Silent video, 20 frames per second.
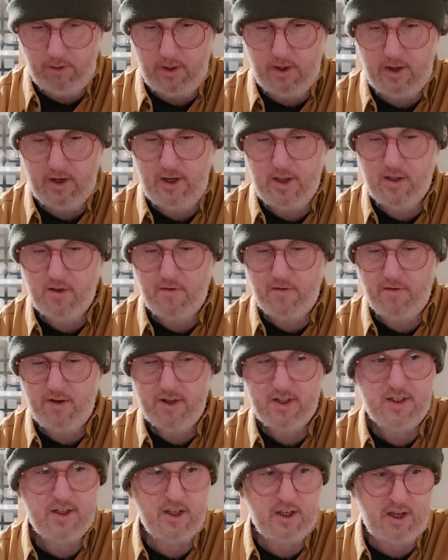It is a
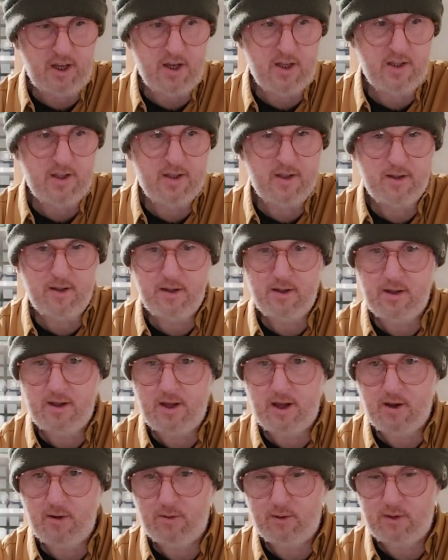fuss to cut
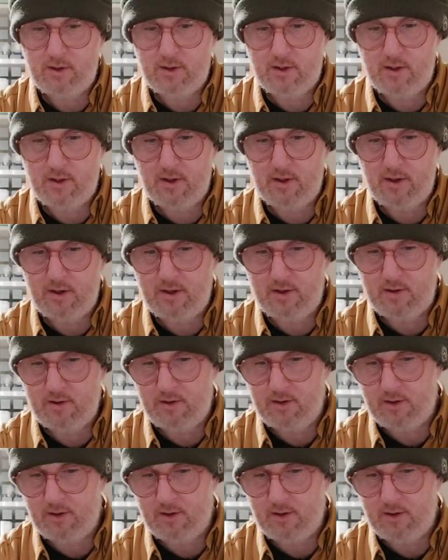out the